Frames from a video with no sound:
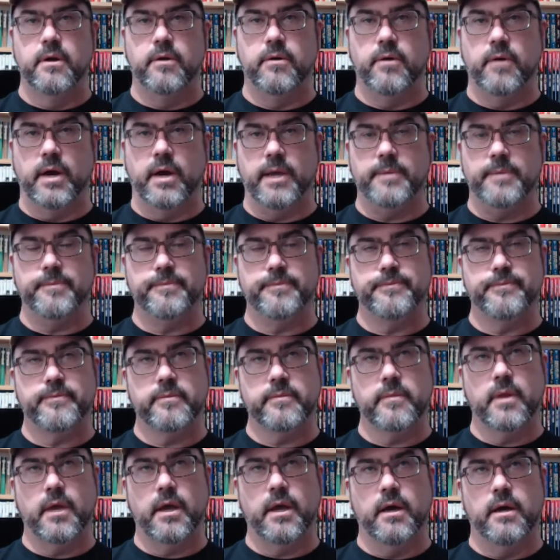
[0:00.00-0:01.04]
right?
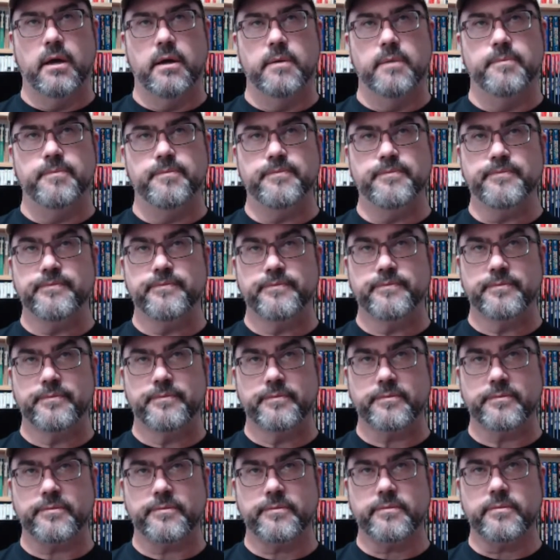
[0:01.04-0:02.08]

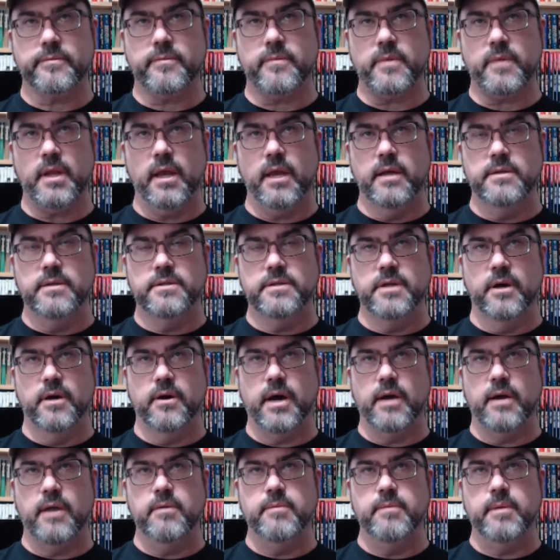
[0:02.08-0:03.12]
So
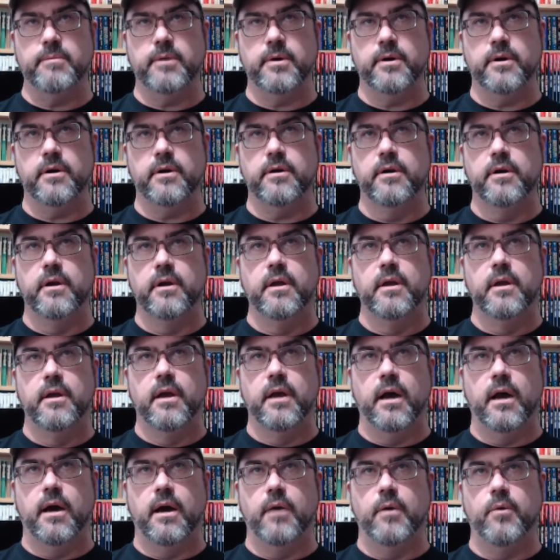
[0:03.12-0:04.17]
I remember
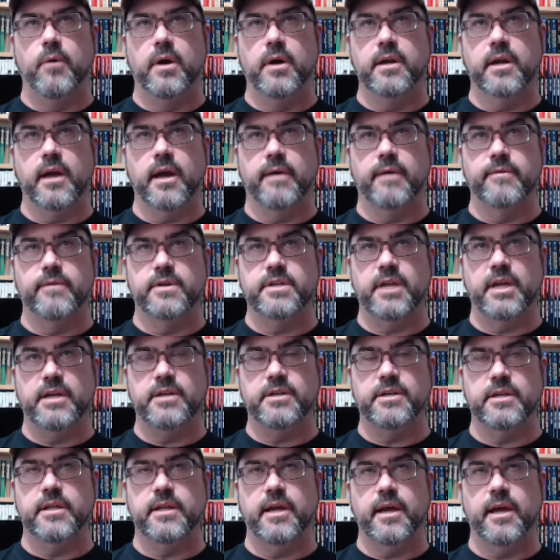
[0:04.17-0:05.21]
one
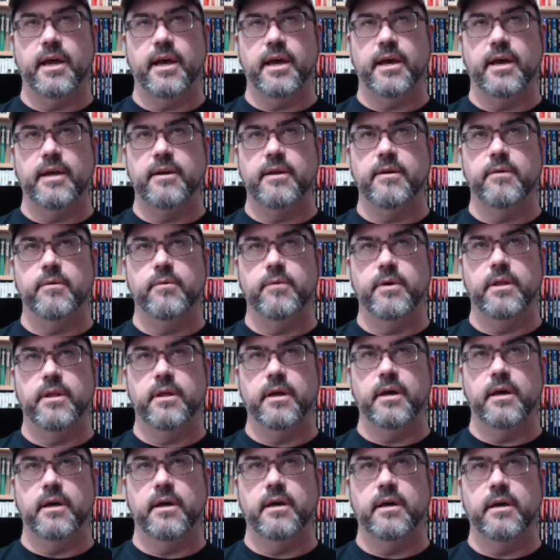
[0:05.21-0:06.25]
conversation I had with
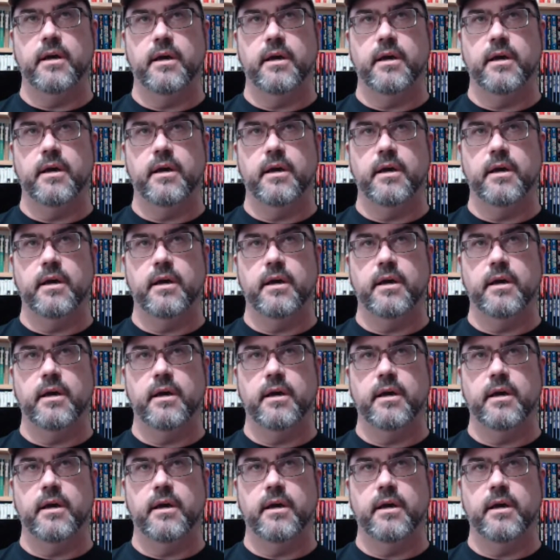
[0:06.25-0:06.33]
a